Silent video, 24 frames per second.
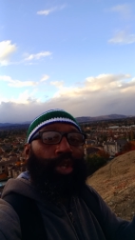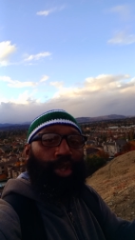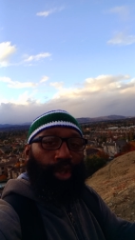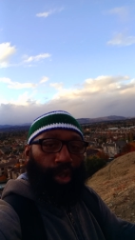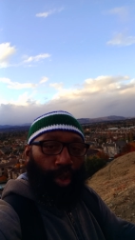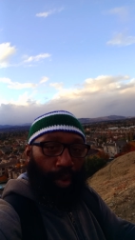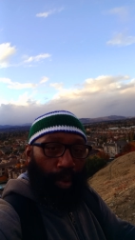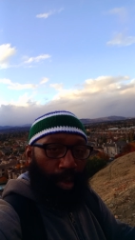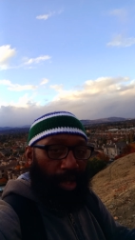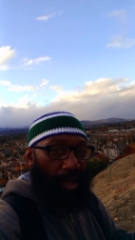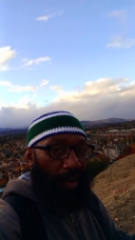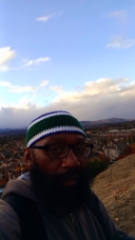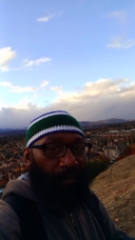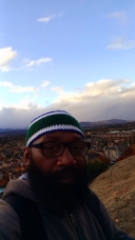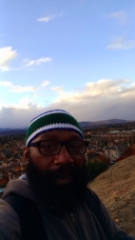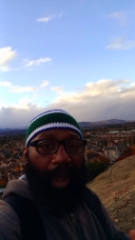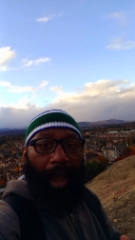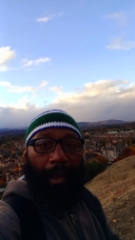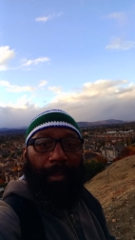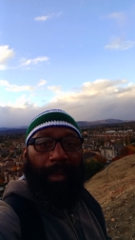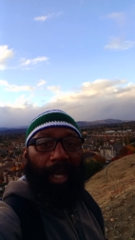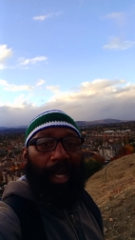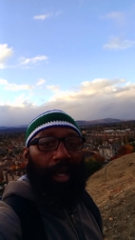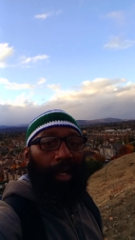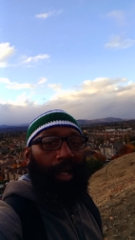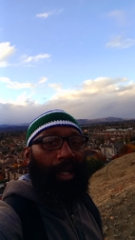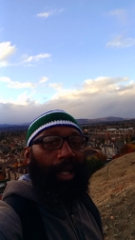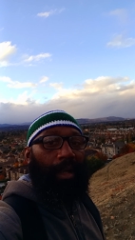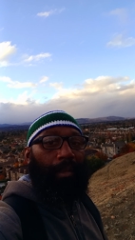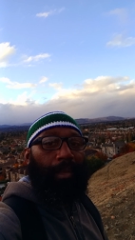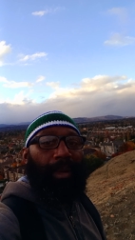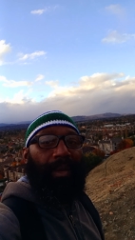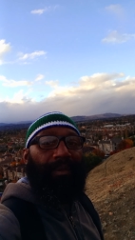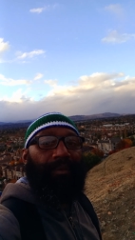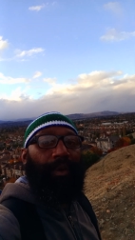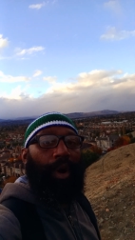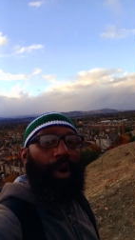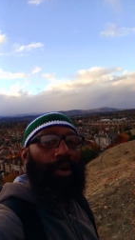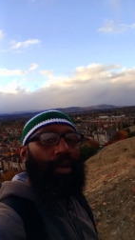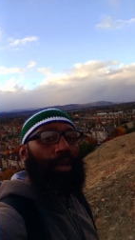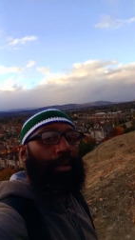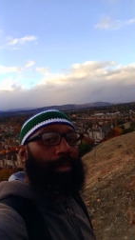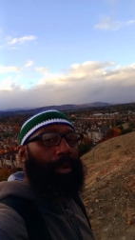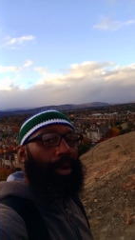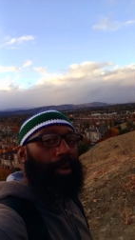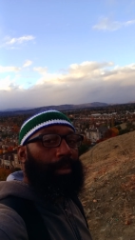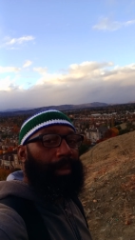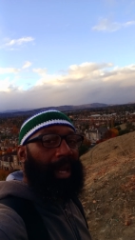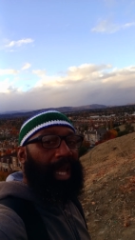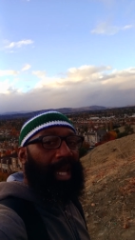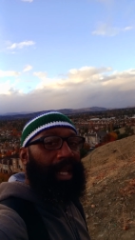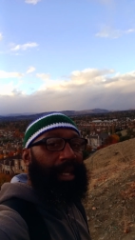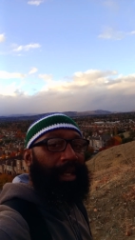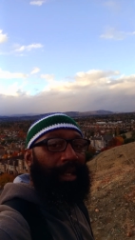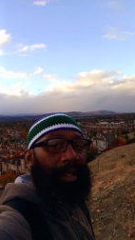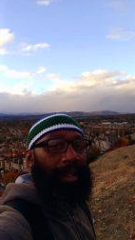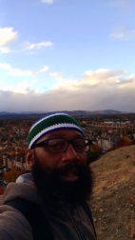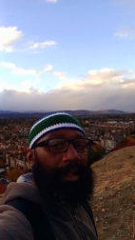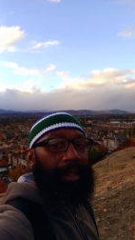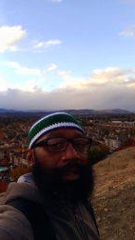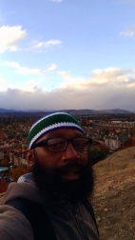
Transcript: You and your family are going to be vulnerable, man.